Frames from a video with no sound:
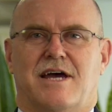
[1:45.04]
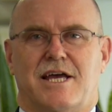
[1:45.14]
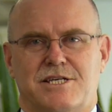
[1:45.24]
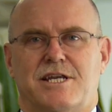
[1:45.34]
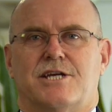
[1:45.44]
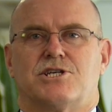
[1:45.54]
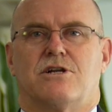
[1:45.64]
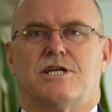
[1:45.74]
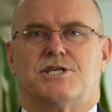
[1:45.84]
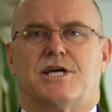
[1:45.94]
As a
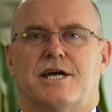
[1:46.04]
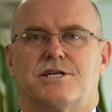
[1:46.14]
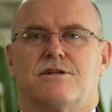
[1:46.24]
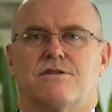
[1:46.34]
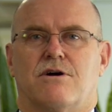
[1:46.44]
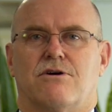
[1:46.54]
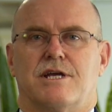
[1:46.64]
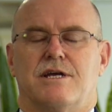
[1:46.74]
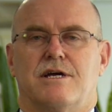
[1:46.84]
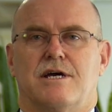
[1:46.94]
national education authority,